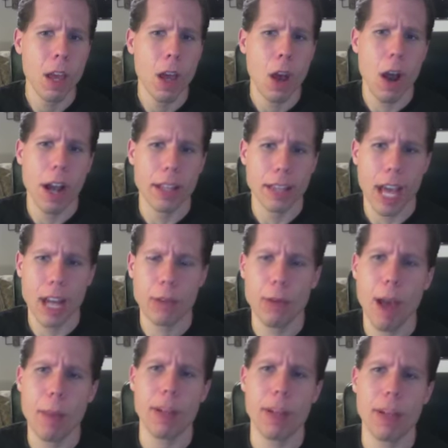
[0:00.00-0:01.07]
All right, that'll
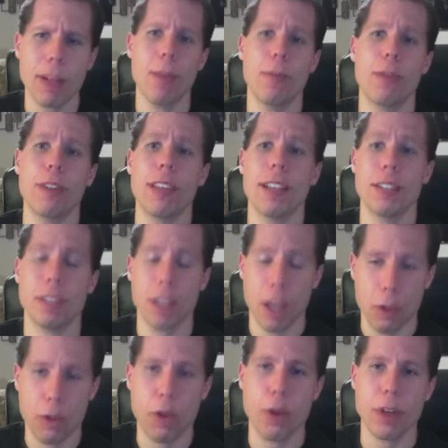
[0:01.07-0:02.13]
wrap it up for this
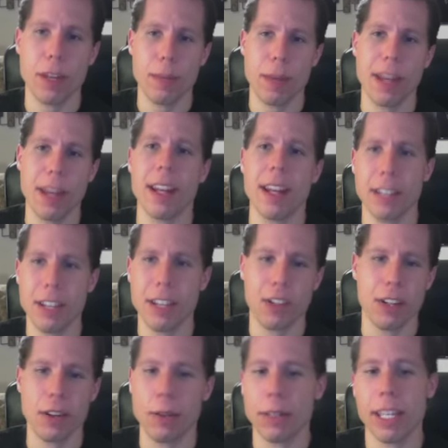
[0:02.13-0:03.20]
30-minute
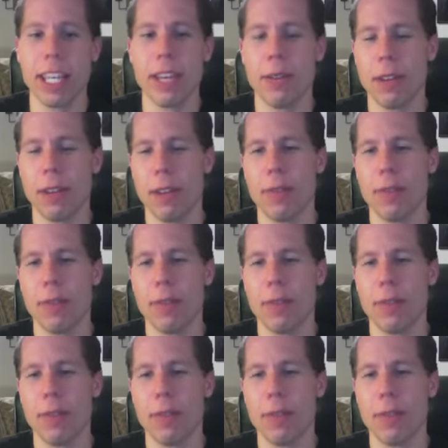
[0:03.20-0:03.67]
edition of No D Q&A